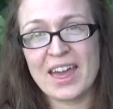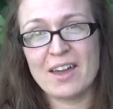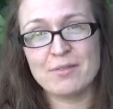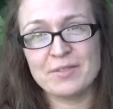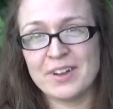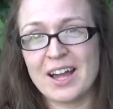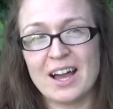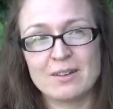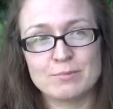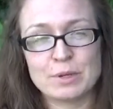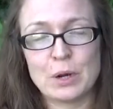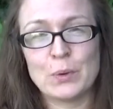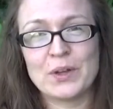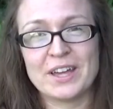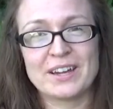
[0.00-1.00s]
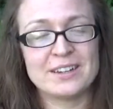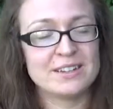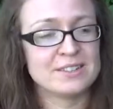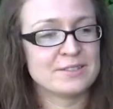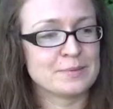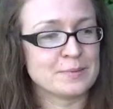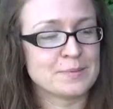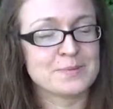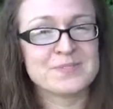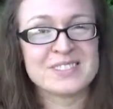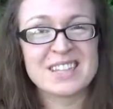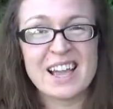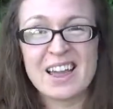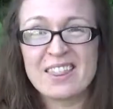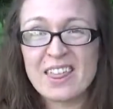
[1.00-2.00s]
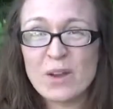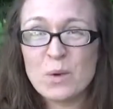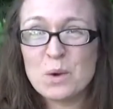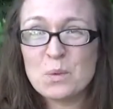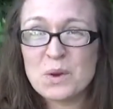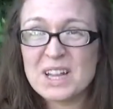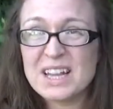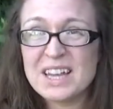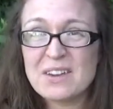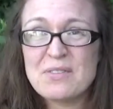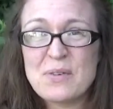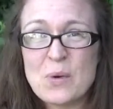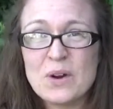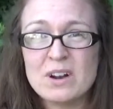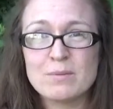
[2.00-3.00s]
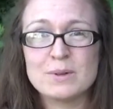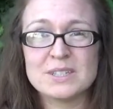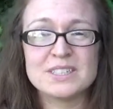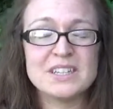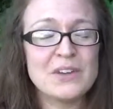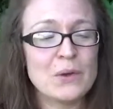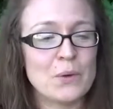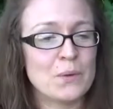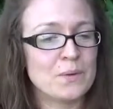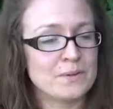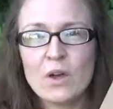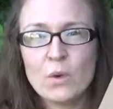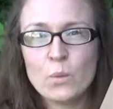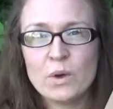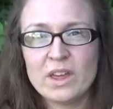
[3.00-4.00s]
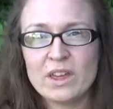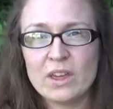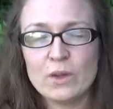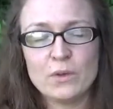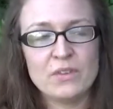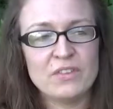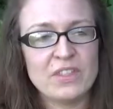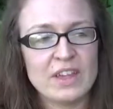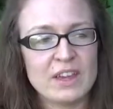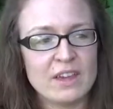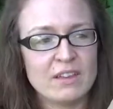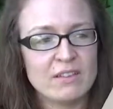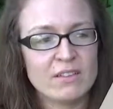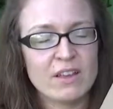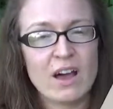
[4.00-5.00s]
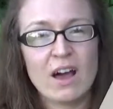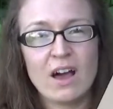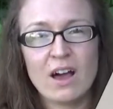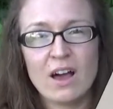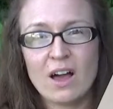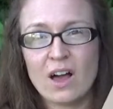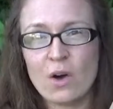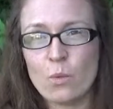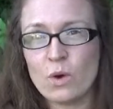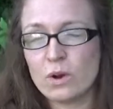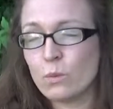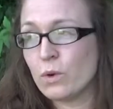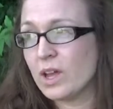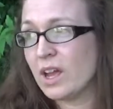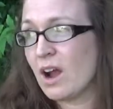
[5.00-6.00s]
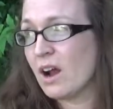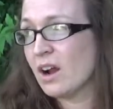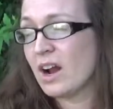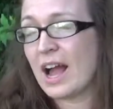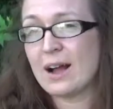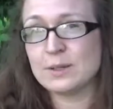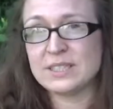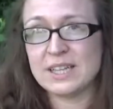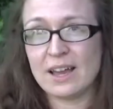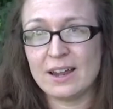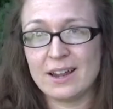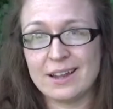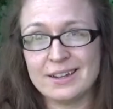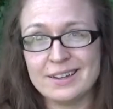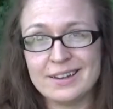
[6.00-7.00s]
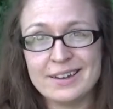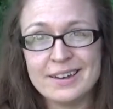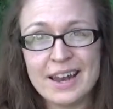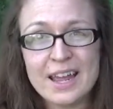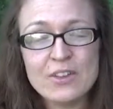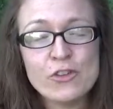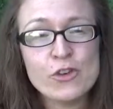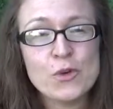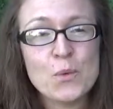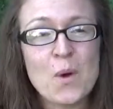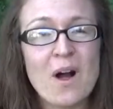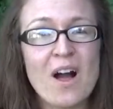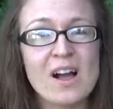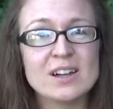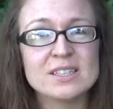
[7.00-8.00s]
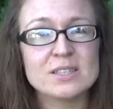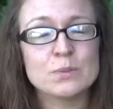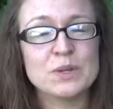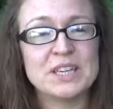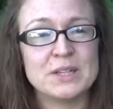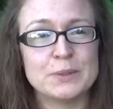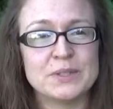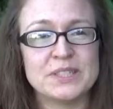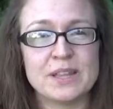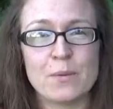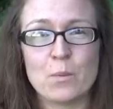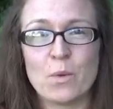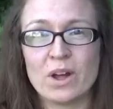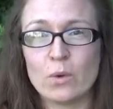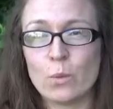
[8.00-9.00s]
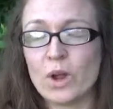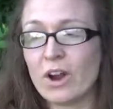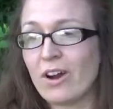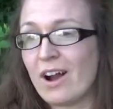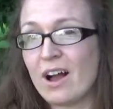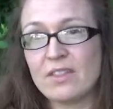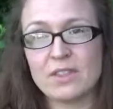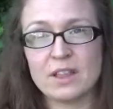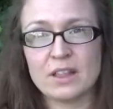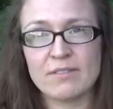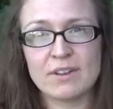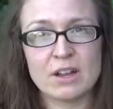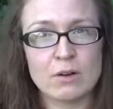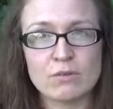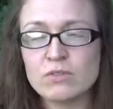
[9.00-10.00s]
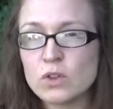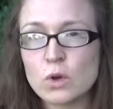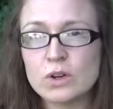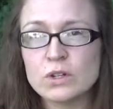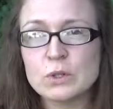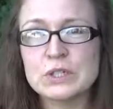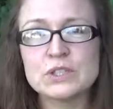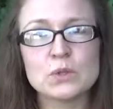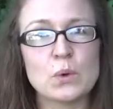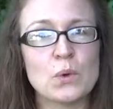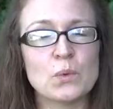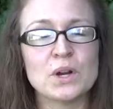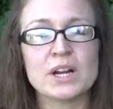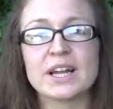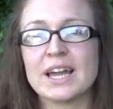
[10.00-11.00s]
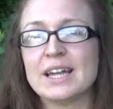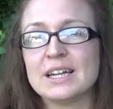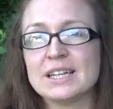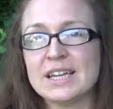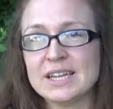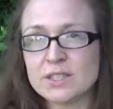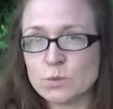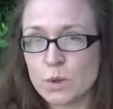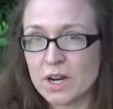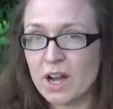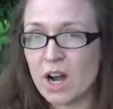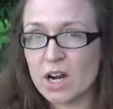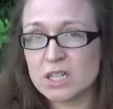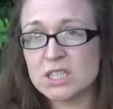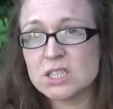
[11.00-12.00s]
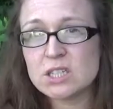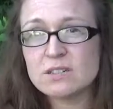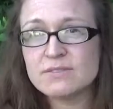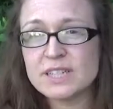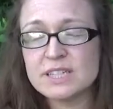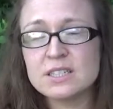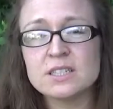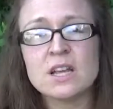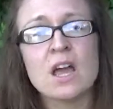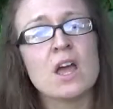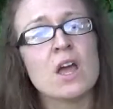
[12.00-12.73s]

have not broken. They were really affordable too. We use these uh, when we are outside on nature walks. We use them when we are on the living room floor doing schoolwork and kids want a hard surface.